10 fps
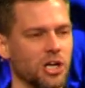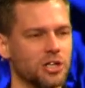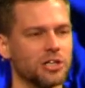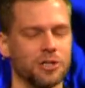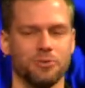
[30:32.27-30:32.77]

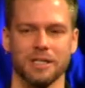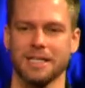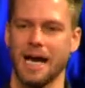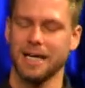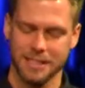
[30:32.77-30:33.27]
Look at what
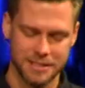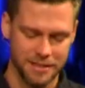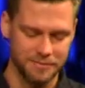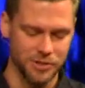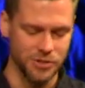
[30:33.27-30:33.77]
God has
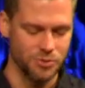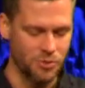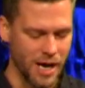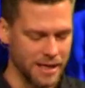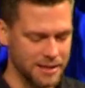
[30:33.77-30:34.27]
given you
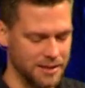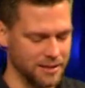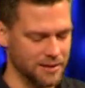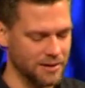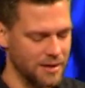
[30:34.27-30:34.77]
right
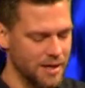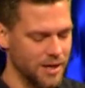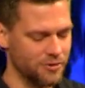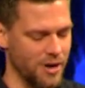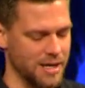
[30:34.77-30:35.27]
here
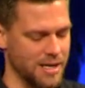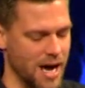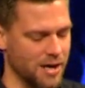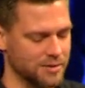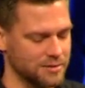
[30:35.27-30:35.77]
and right now.